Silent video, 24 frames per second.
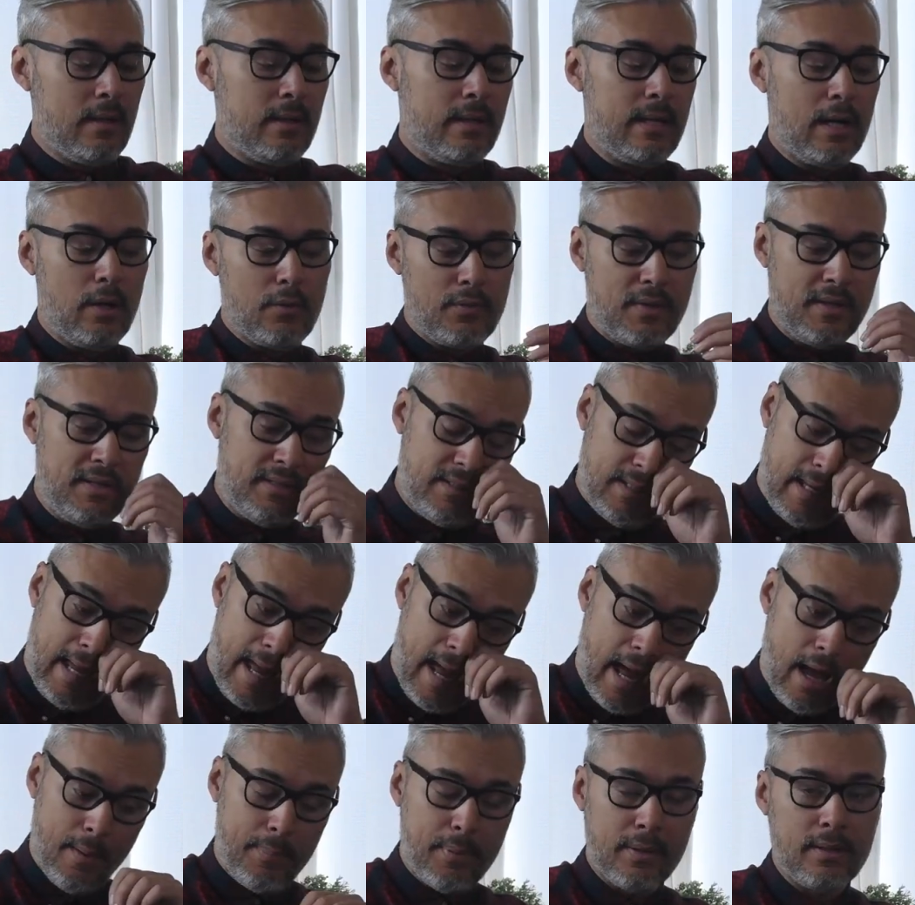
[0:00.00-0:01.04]
Now this
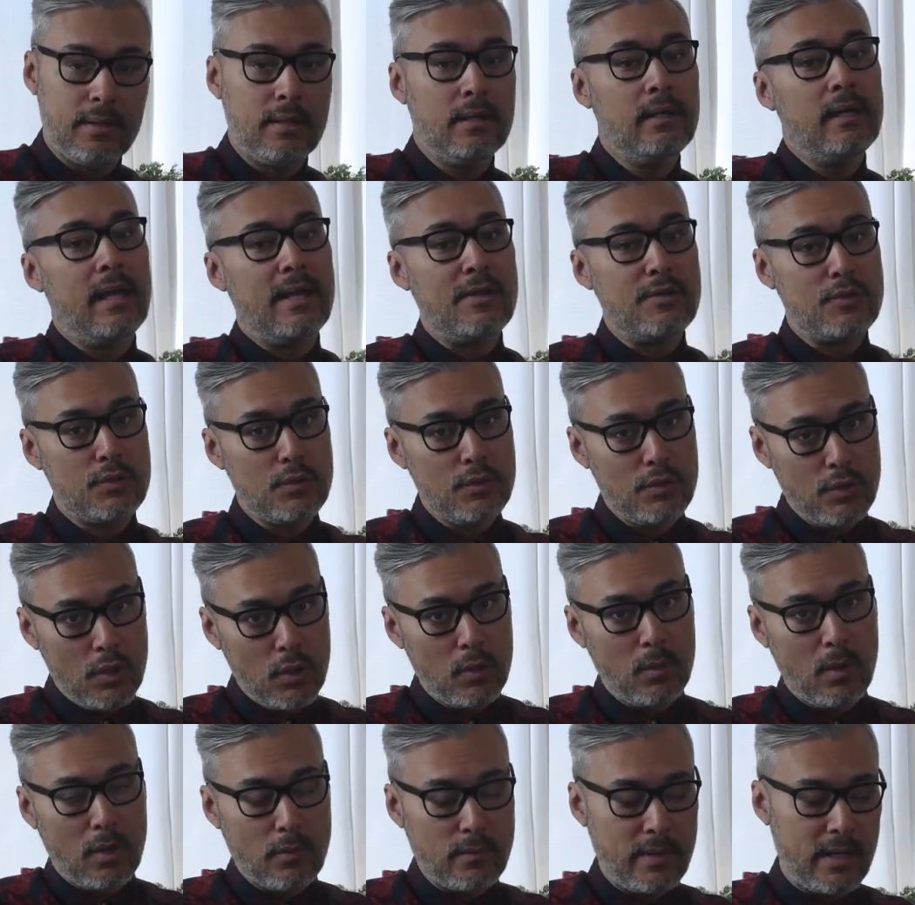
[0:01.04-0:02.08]
app, as you
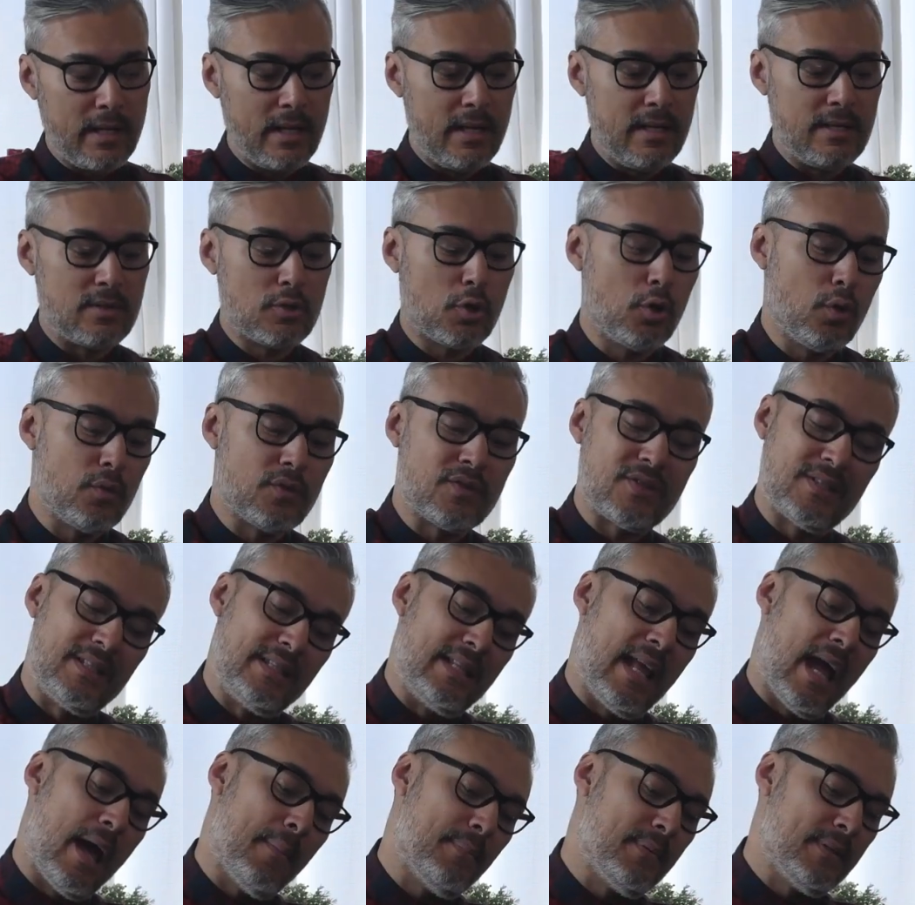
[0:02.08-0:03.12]
know already, it's called
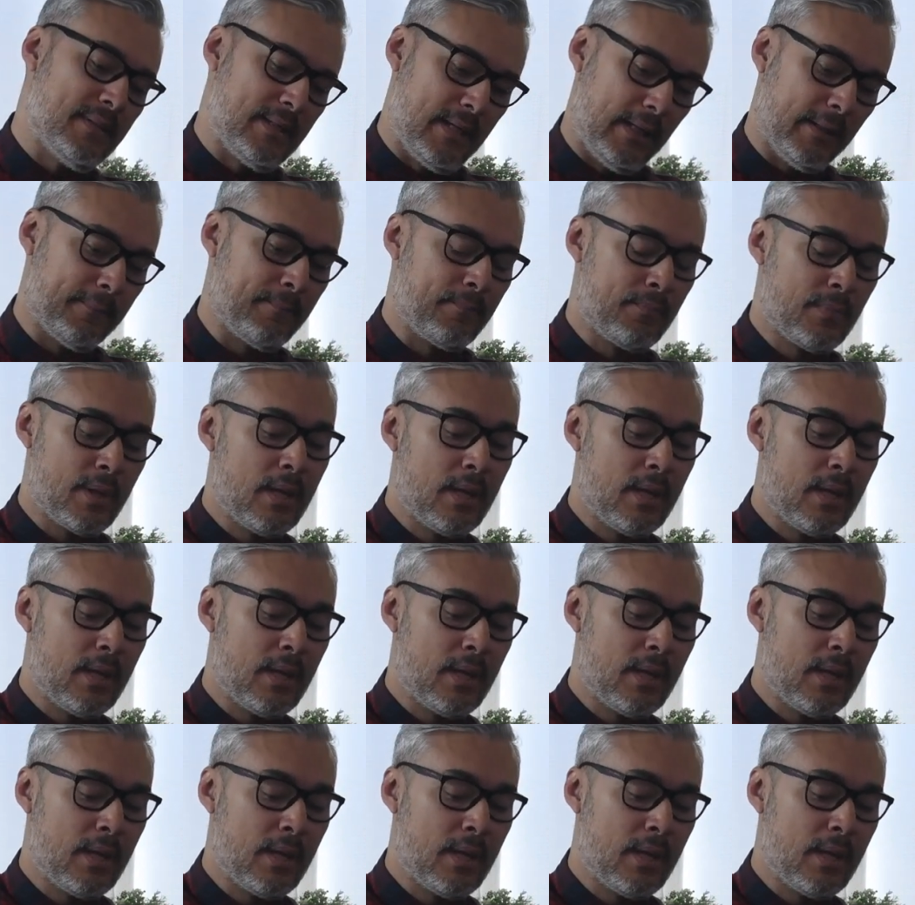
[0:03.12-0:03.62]
SNAPSEED.